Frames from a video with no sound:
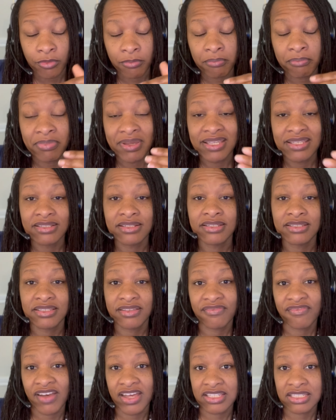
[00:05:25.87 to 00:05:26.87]
business
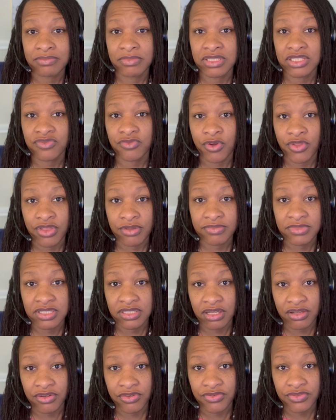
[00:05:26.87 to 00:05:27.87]
investments for
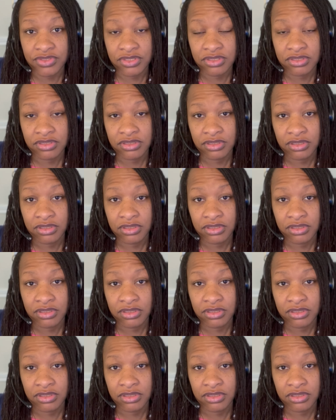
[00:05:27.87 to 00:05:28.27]
themselves.